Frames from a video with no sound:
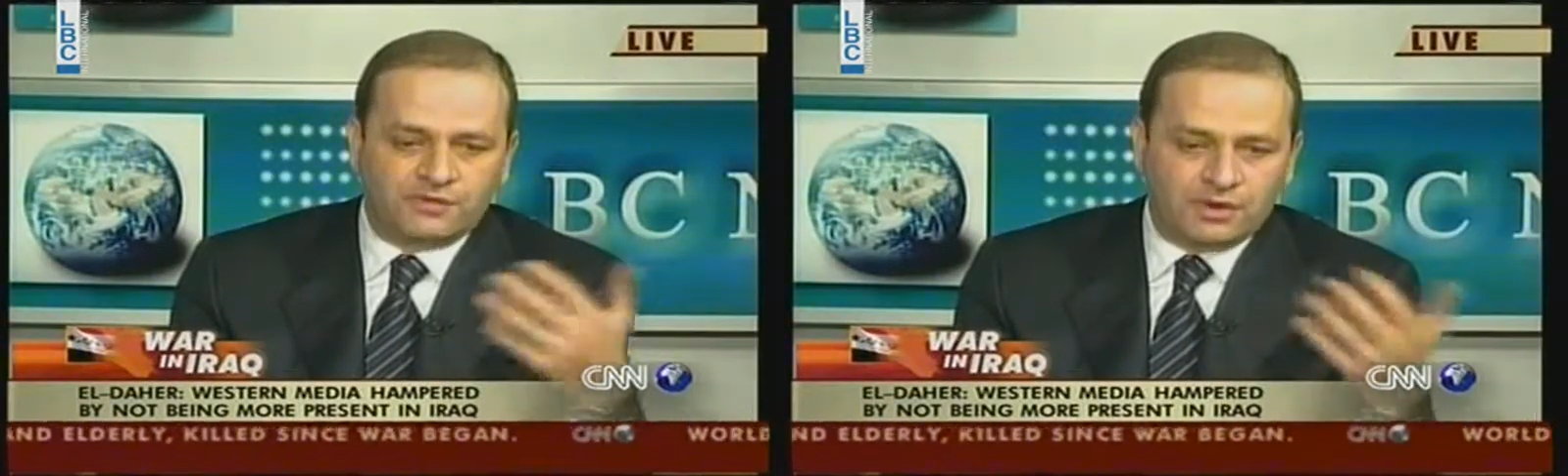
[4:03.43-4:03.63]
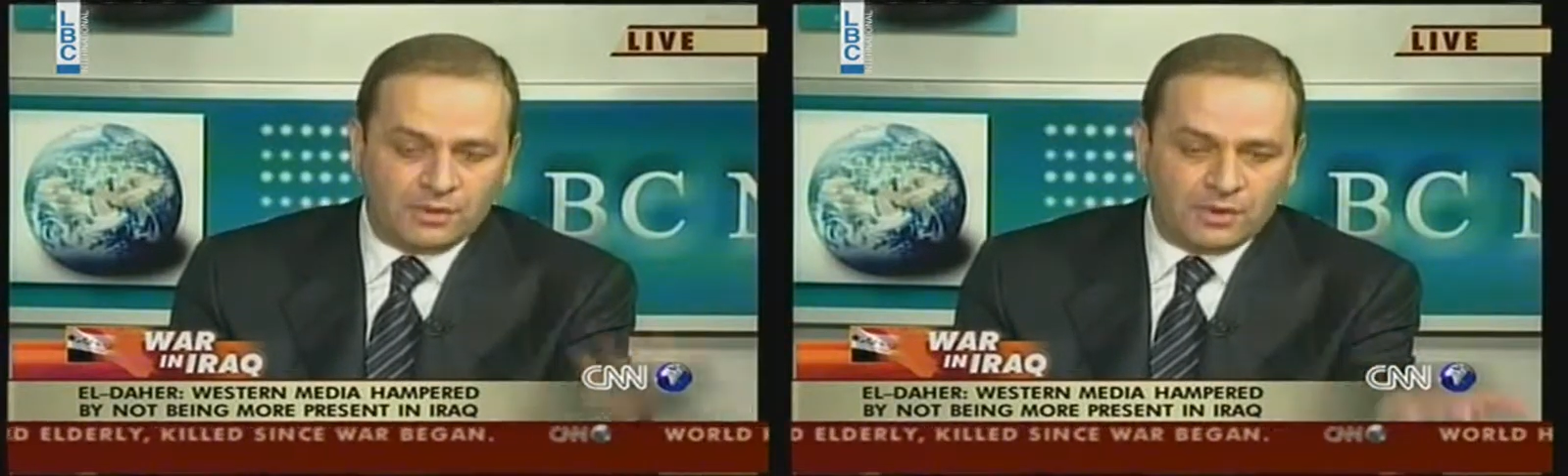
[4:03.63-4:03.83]

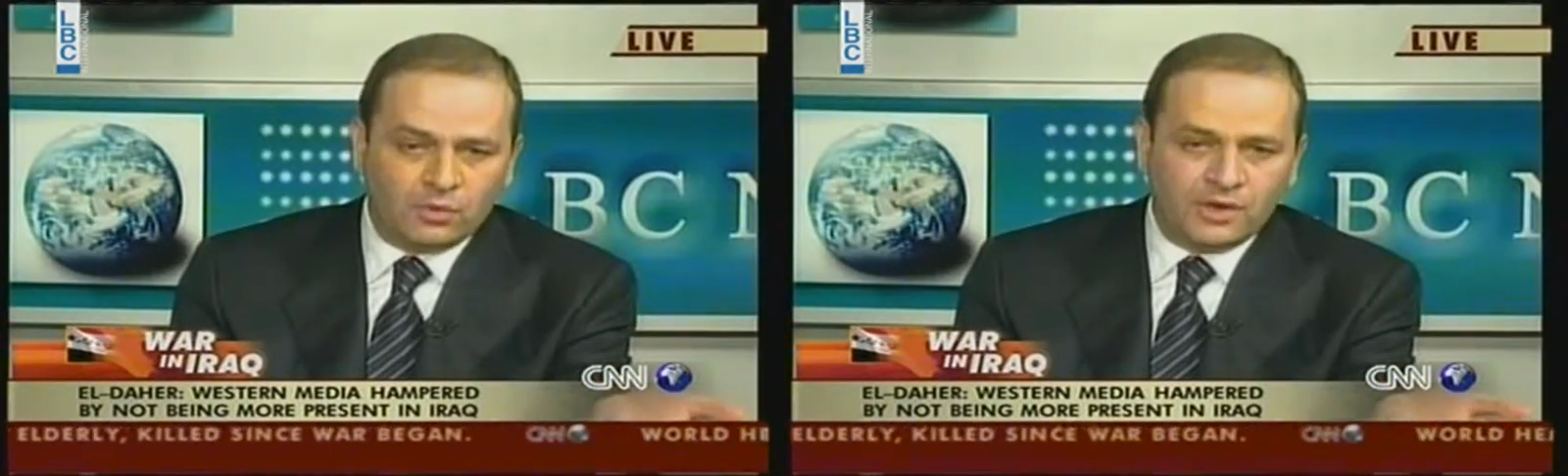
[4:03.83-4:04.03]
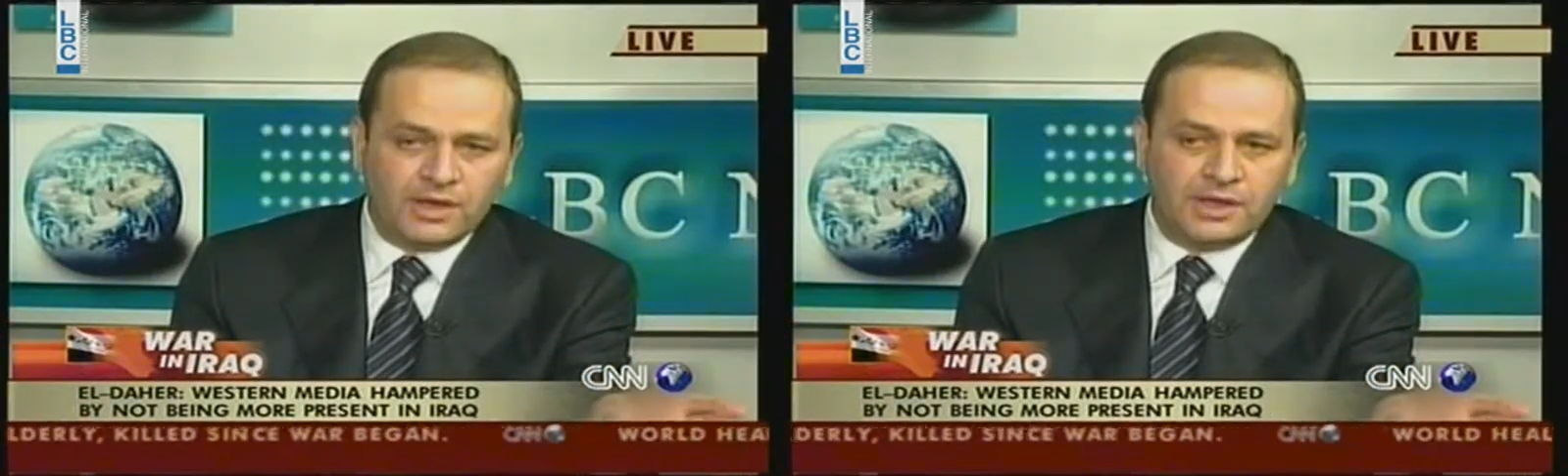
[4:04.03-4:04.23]
on
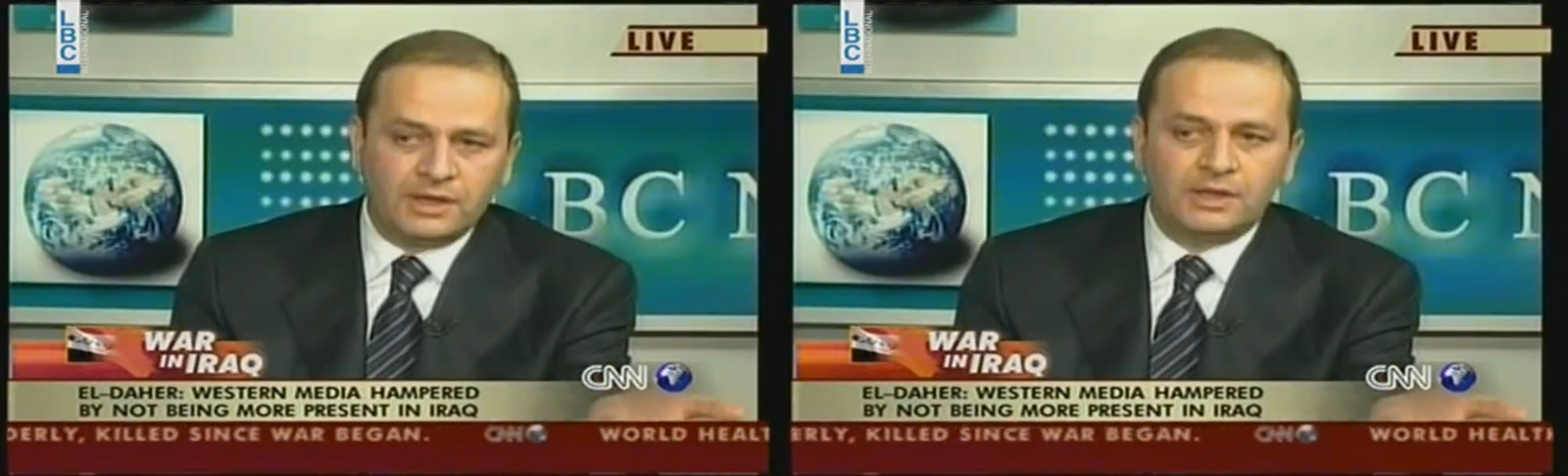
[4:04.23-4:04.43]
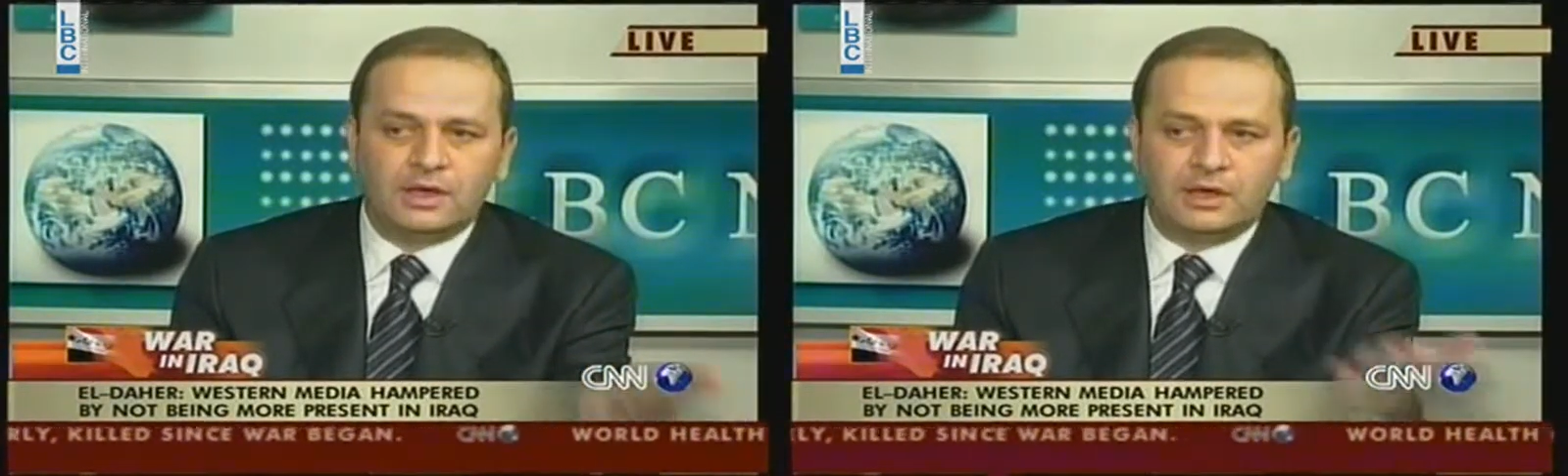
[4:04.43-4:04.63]
one hand,